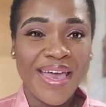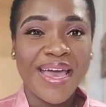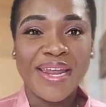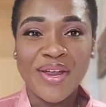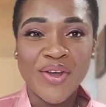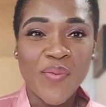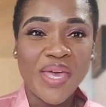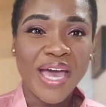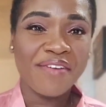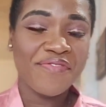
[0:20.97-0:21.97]
And I know we
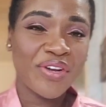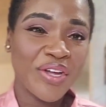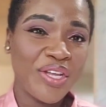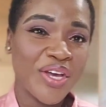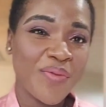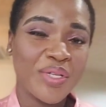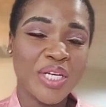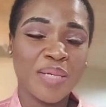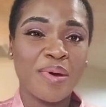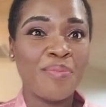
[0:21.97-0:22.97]
have fun on here, we
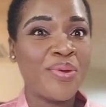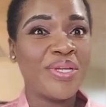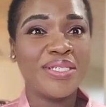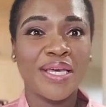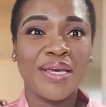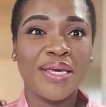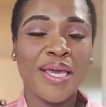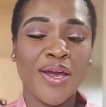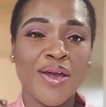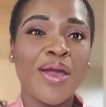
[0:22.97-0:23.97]
talk about beauty,
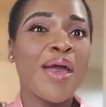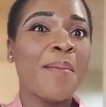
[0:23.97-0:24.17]
skincare,